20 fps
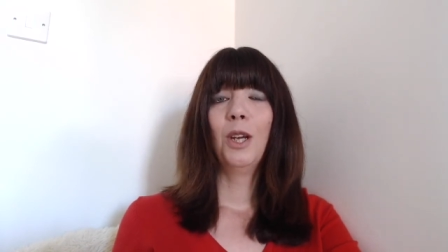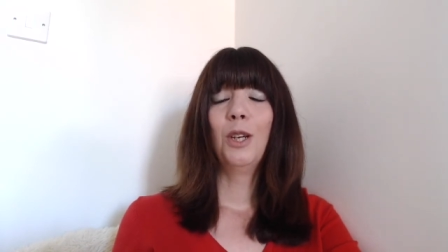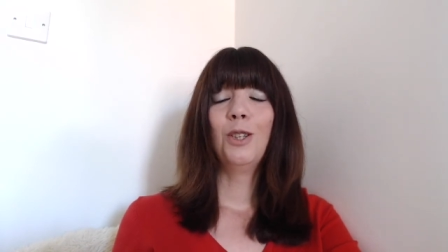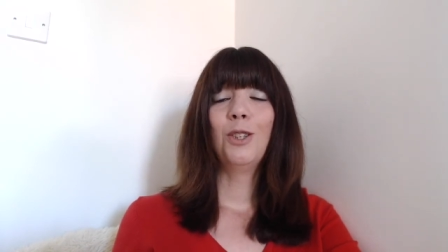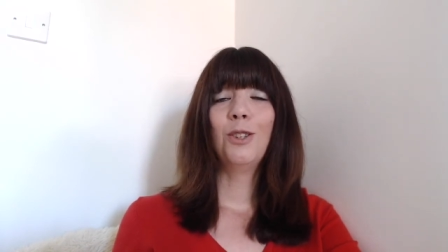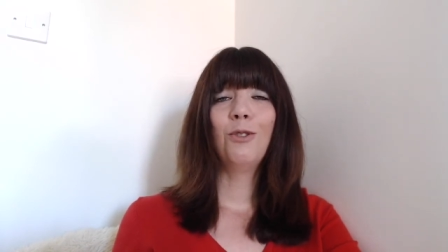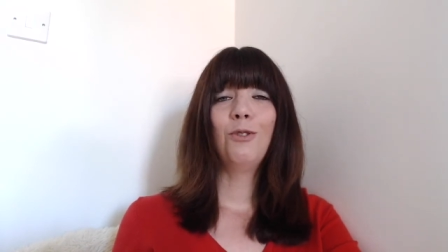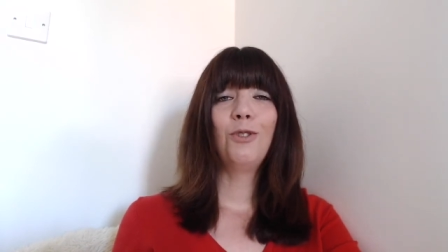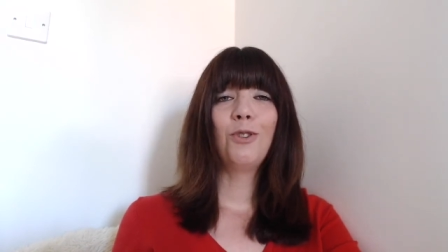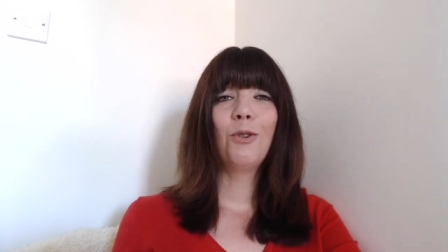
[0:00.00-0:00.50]

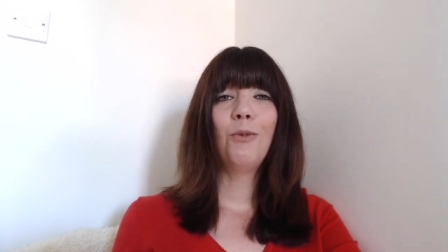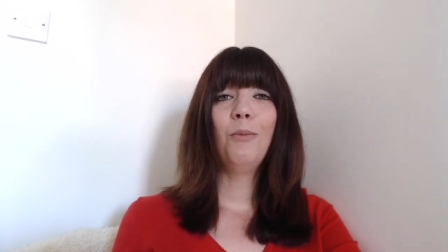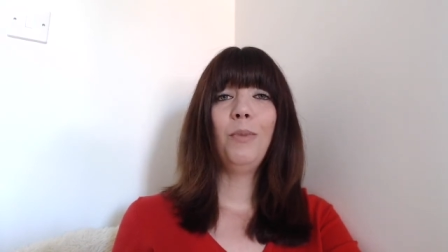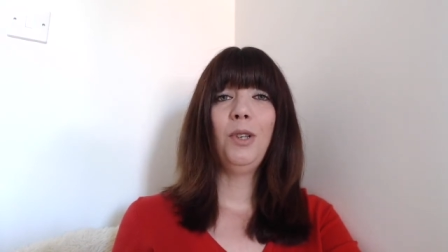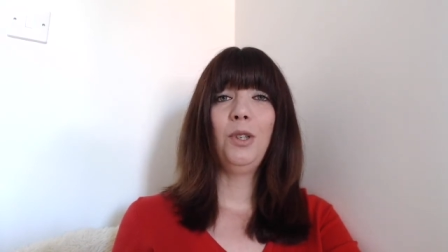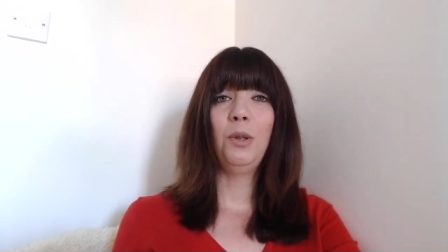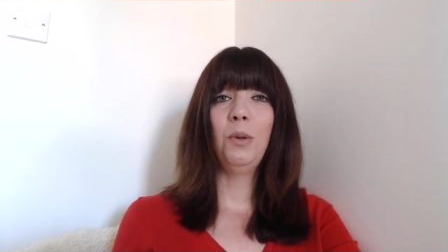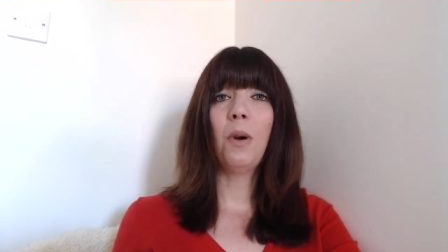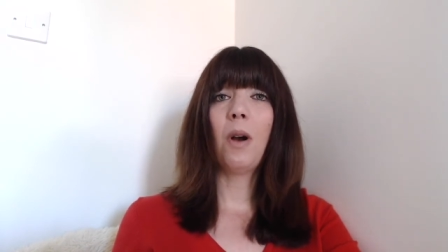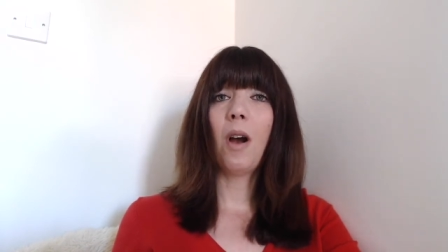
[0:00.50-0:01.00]
So don't
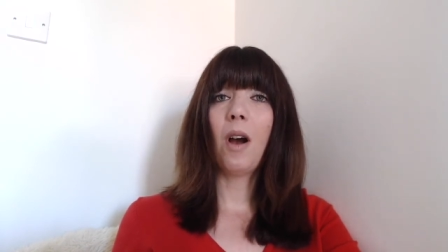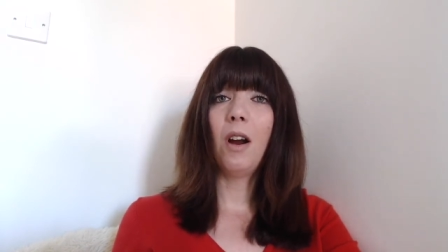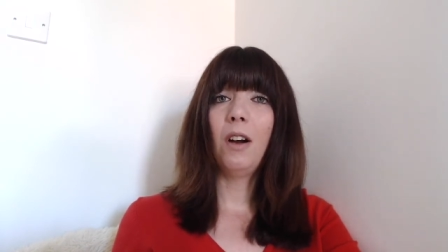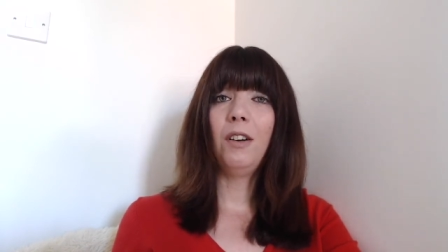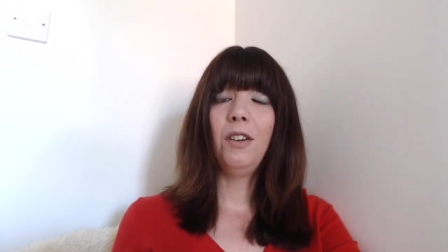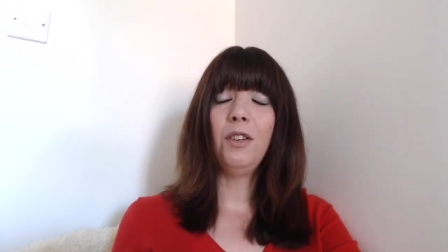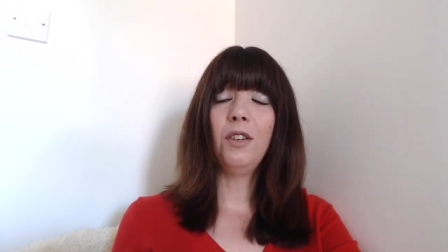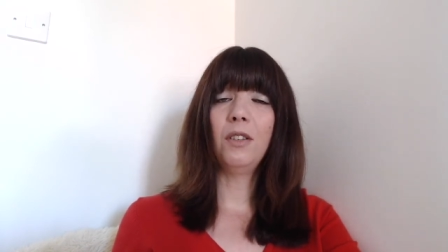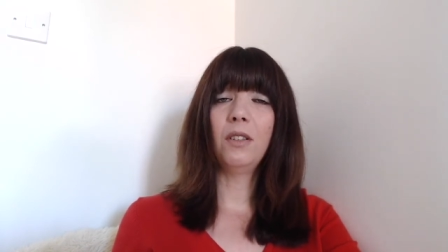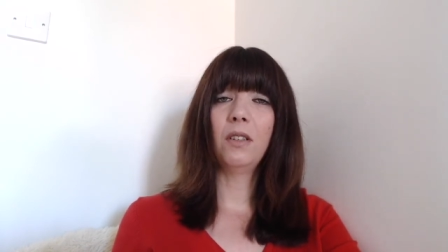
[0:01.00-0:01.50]
be too
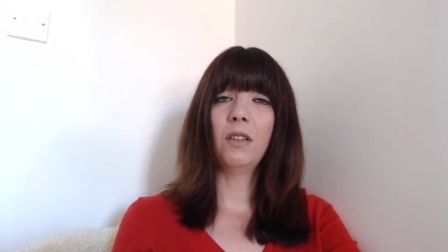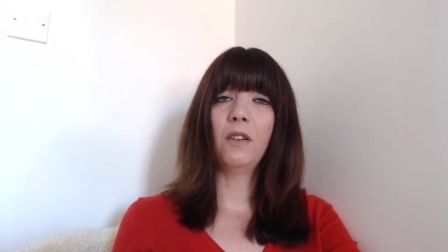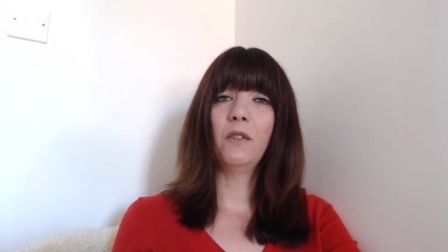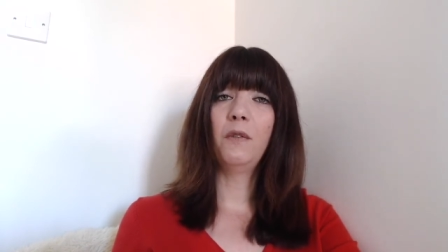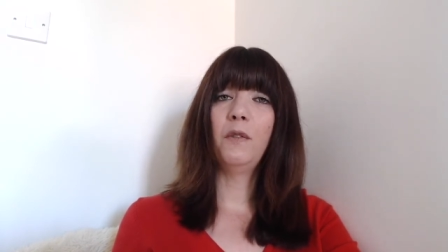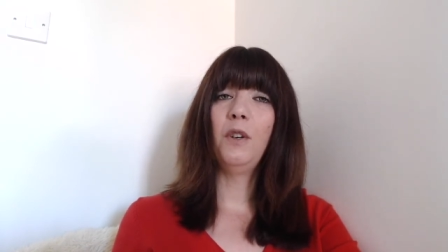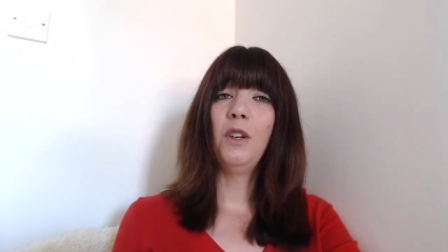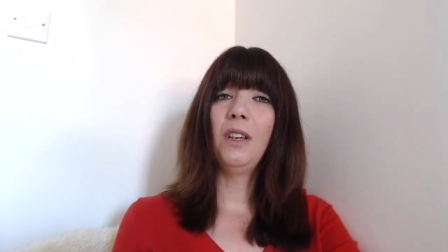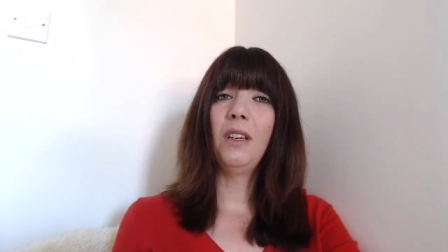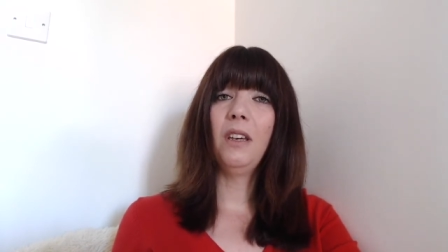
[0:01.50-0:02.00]
hard on
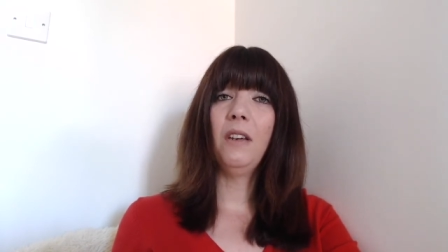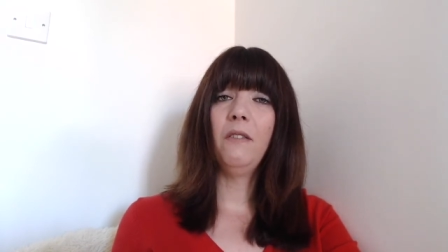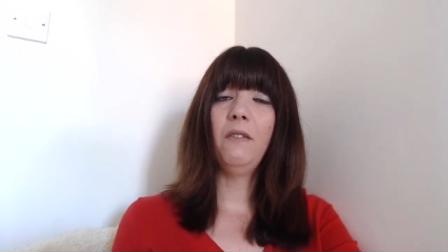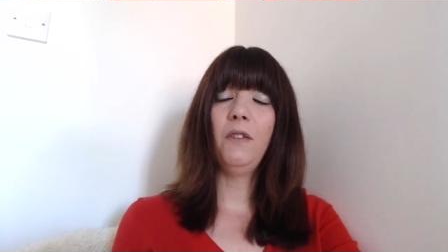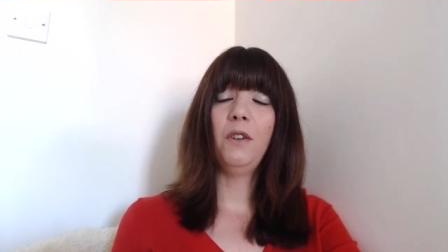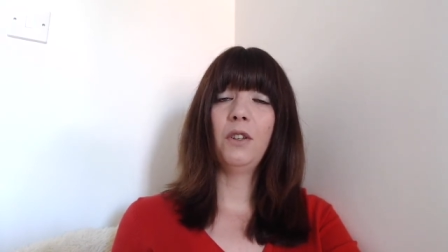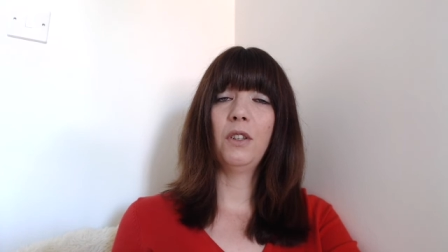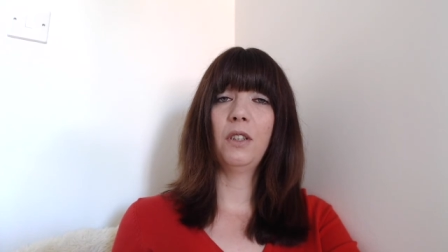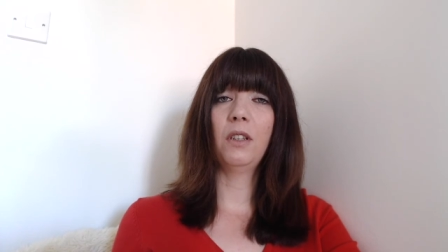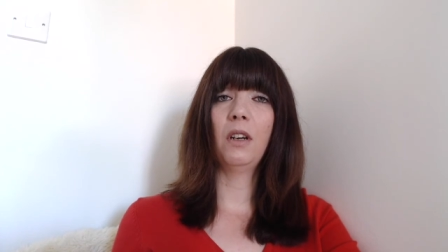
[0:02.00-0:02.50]
yourself, forgive
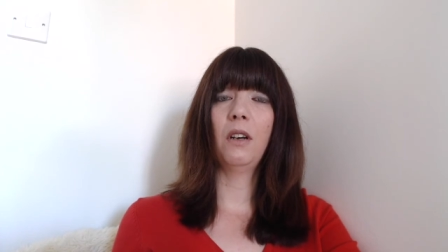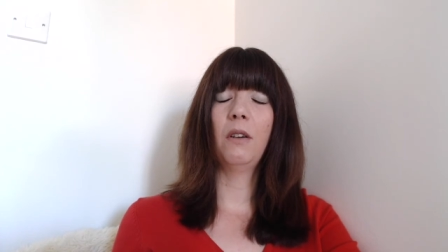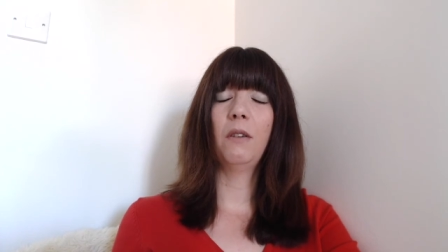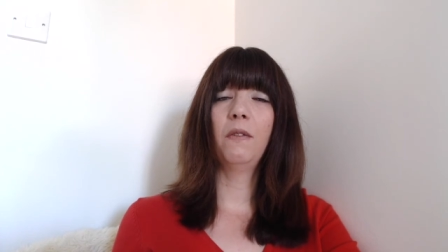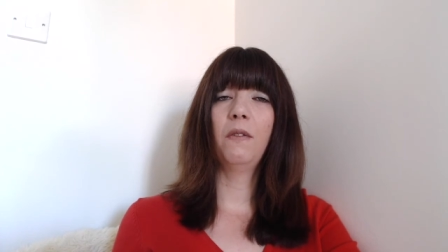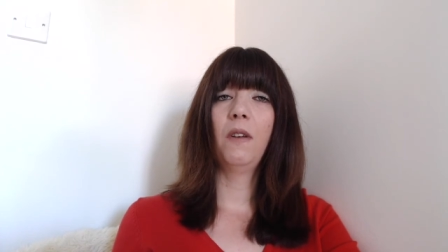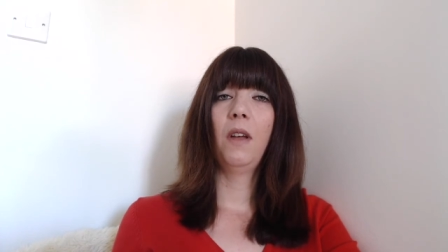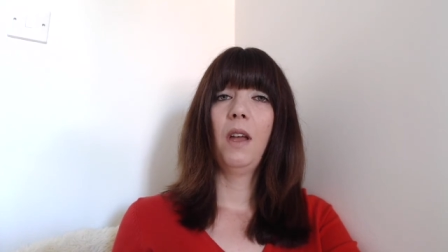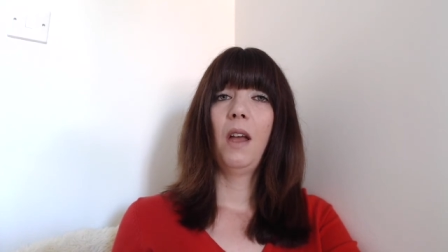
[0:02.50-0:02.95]
yourself,